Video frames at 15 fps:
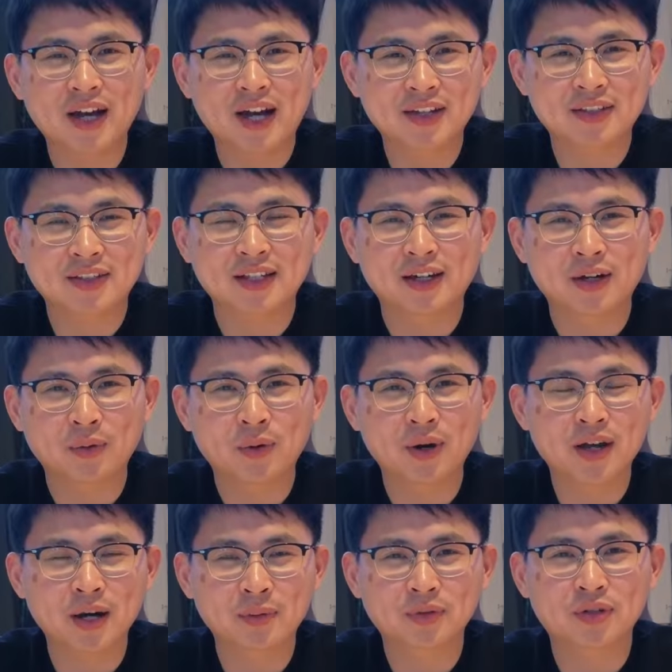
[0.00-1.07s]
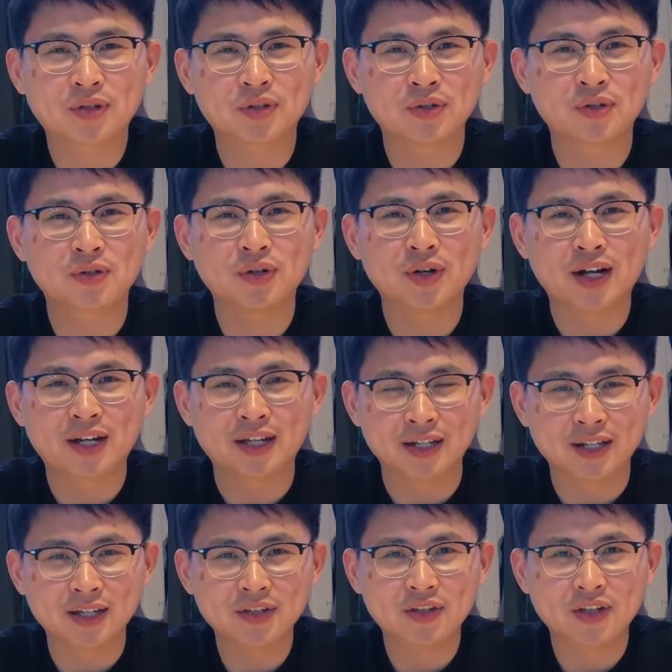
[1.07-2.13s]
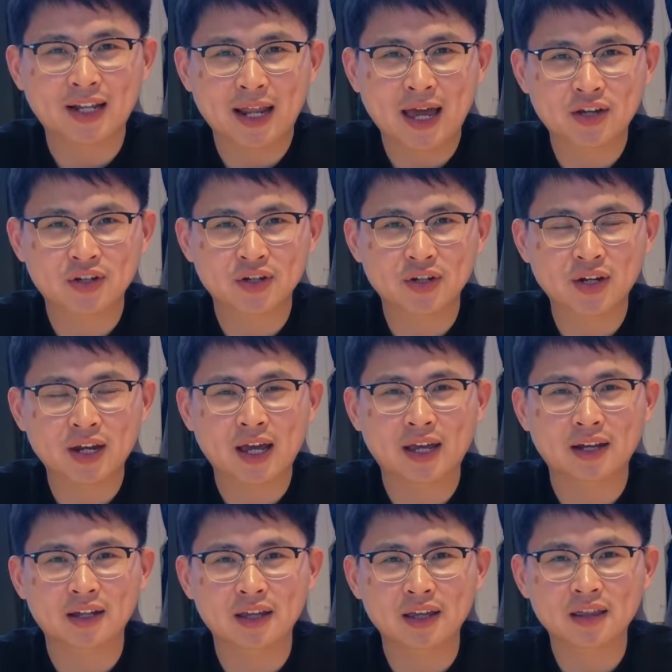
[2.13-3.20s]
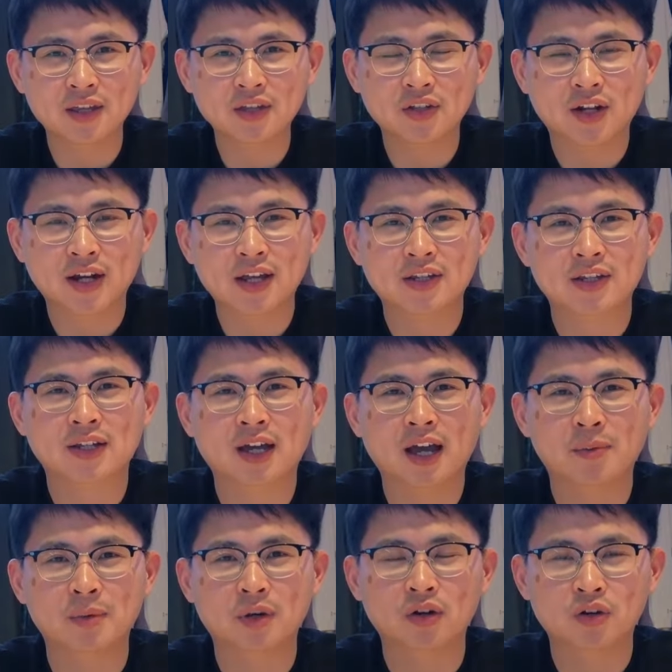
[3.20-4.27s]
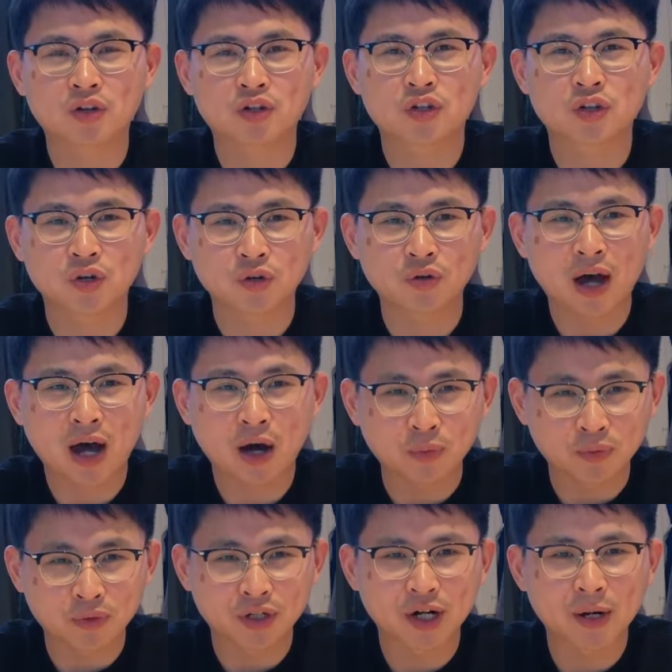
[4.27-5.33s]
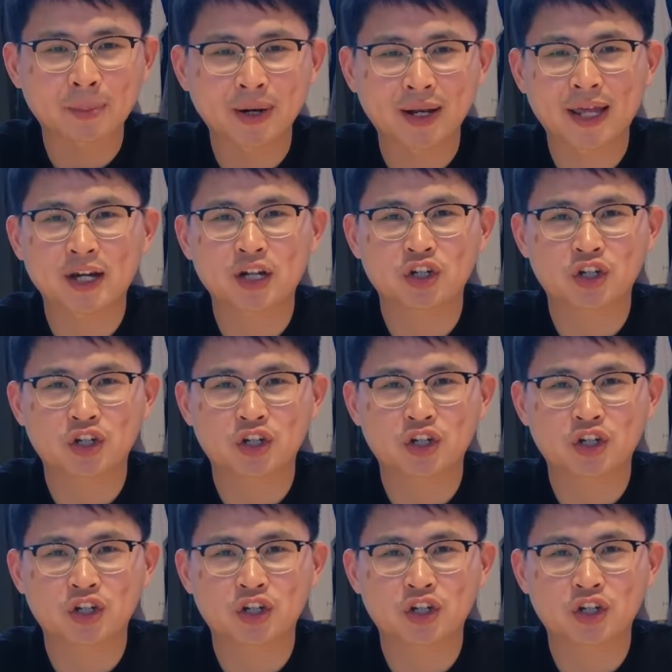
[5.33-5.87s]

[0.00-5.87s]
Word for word: Hey guys, welcome to Elinks collection and in this collection I'm gonna show you our plaid